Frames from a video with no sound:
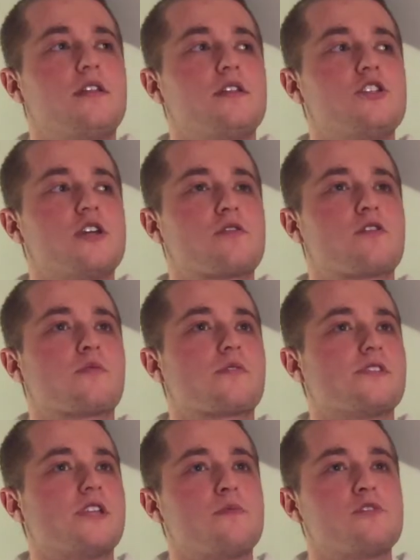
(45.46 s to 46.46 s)
The general
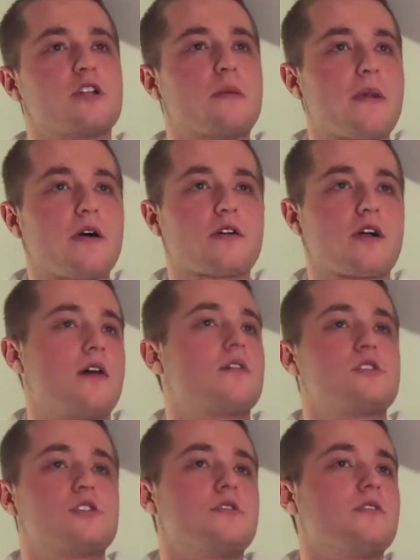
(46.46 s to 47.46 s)
perception about
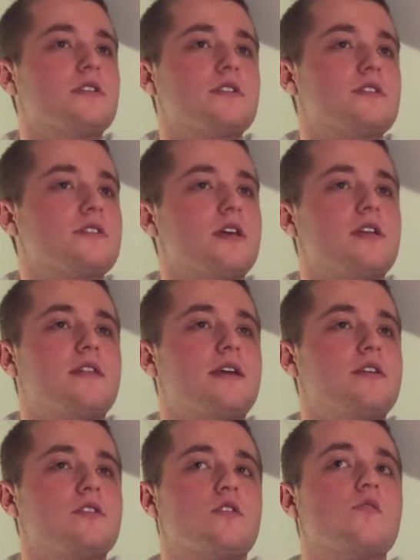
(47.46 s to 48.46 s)
college students is that
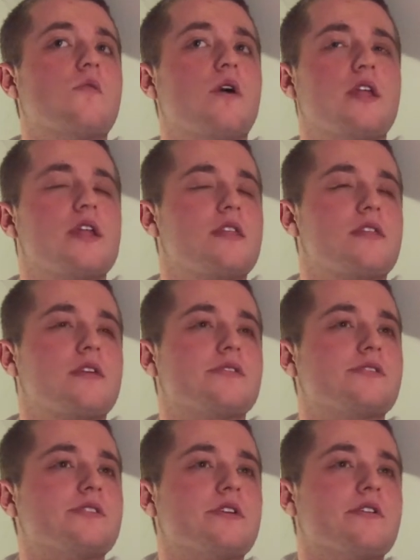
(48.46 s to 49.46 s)
they don't want anything
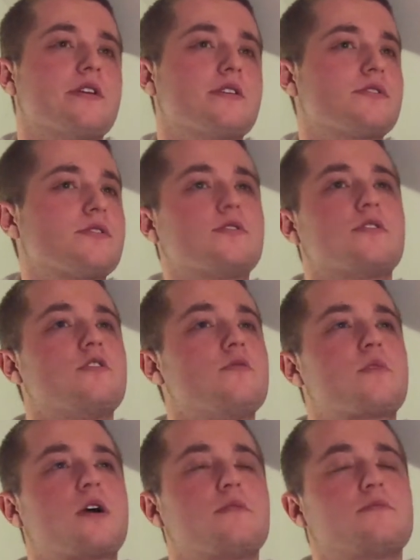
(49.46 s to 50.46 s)
serious, so you
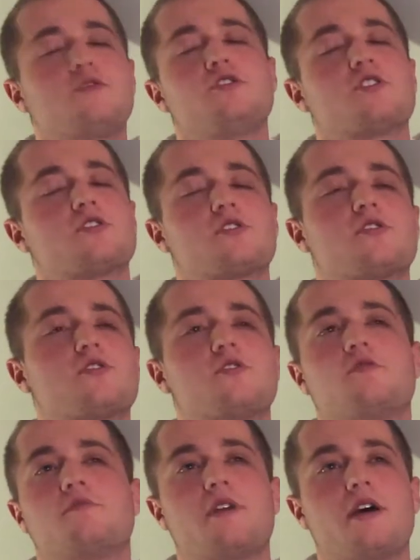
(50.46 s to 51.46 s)
just
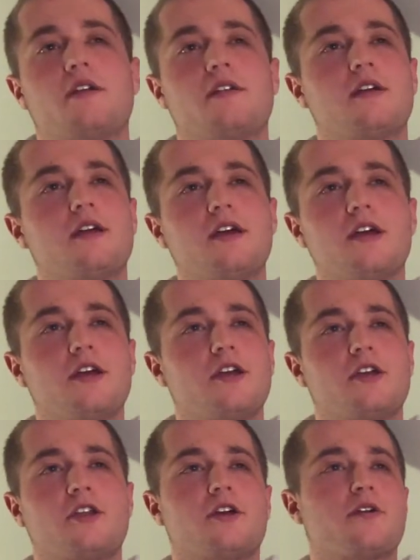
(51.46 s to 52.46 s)
assume that,
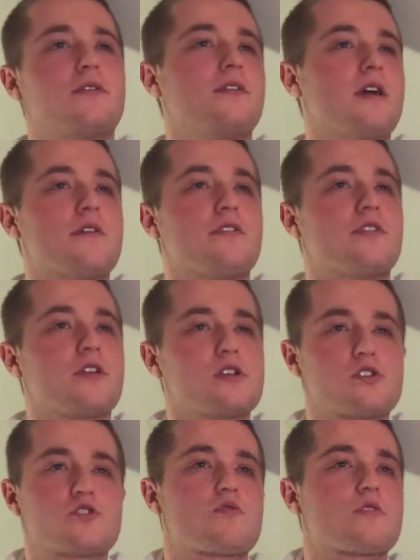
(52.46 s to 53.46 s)
everything
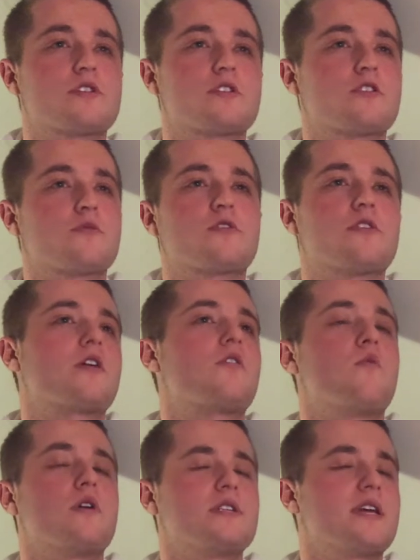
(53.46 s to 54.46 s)
is short term or like a
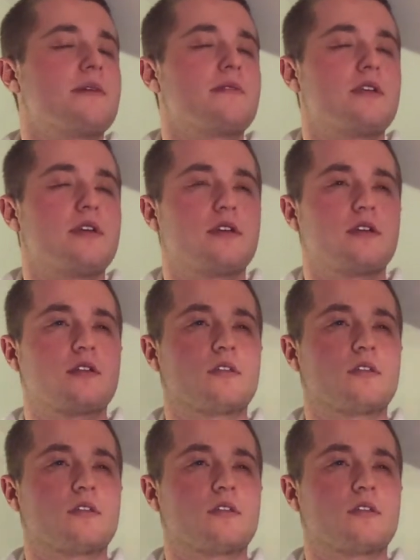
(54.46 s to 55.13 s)
one-time thing.